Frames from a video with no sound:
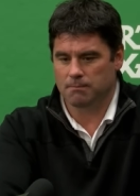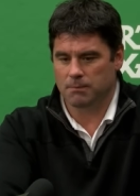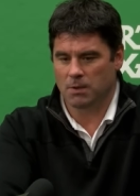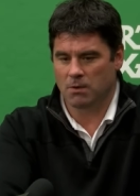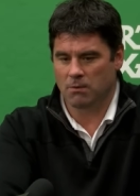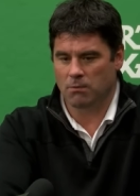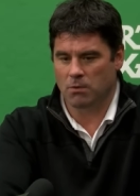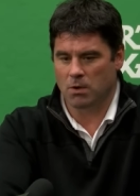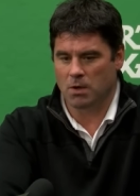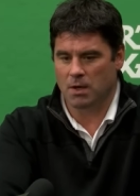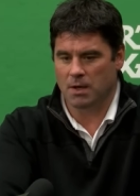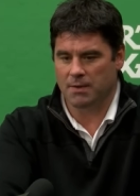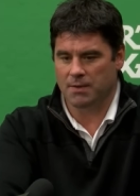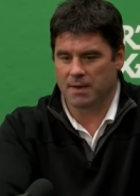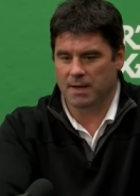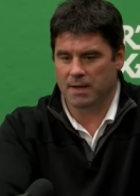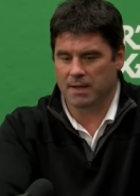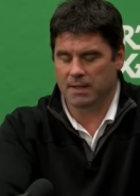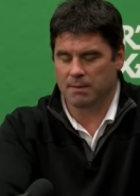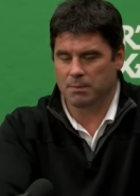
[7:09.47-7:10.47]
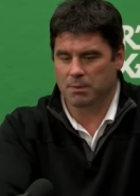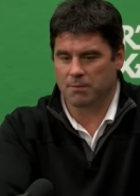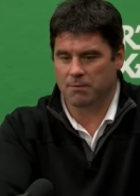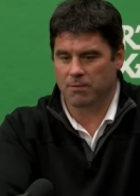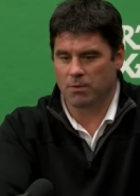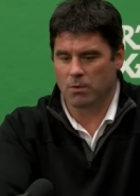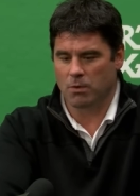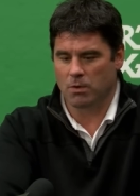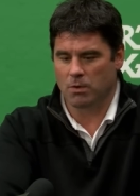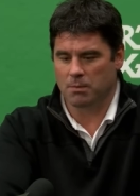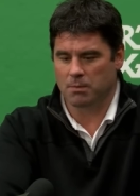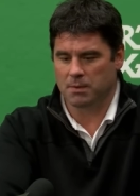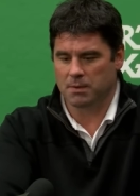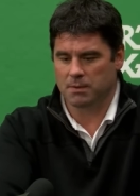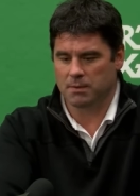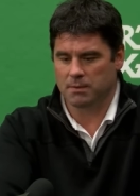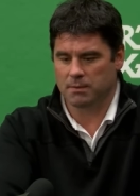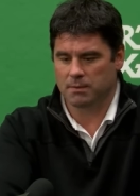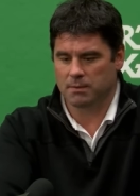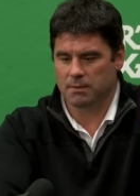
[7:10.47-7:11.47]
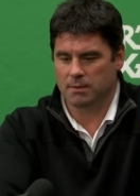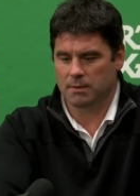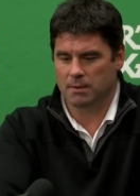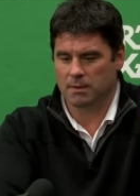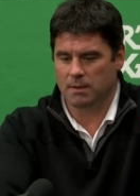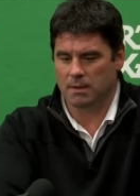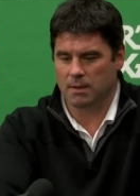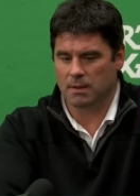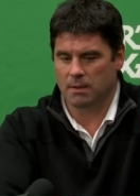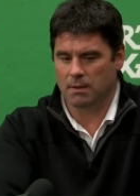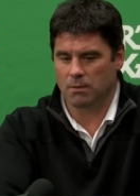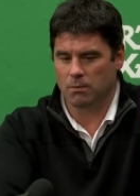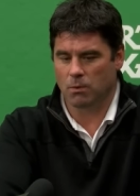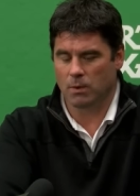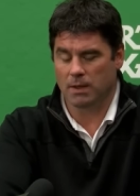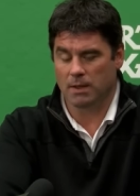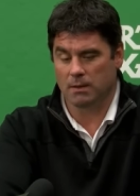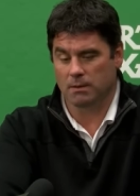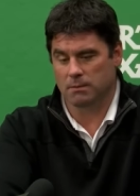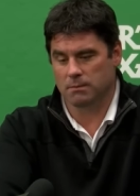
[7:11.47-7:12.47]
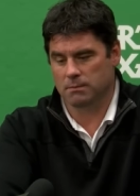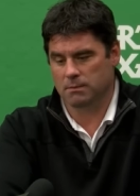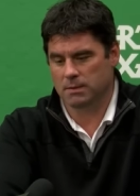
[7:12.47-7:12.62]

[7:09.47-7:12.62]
overall, I thought he performed uh, well,